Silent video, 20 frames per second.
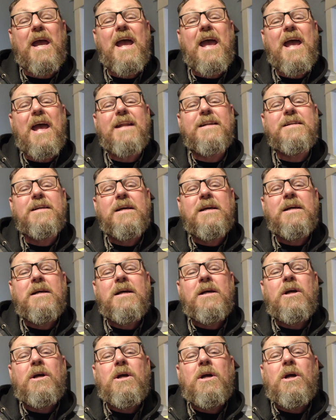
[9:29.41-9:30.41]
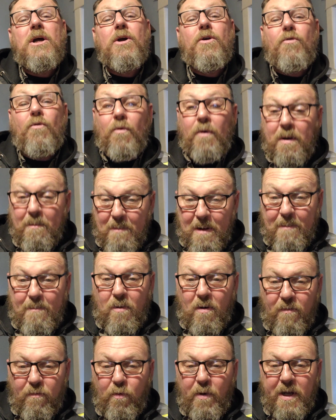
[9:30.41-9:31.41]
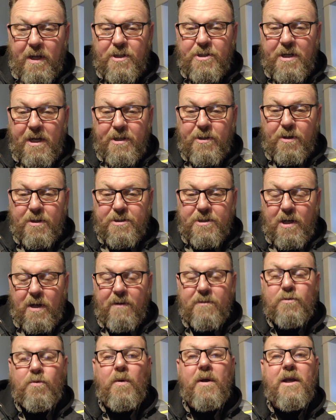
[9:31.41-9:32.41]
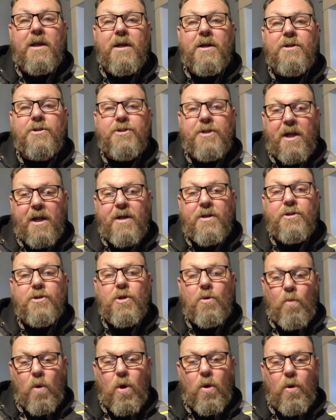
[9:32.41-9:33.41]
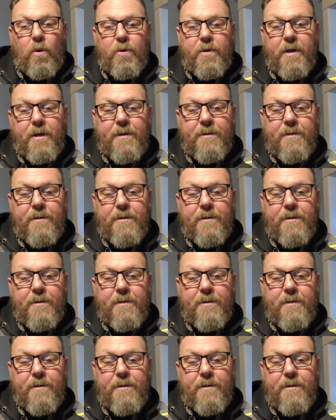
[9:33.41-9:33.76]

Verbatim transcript: And remember, if we can change ourselves, we can change the world.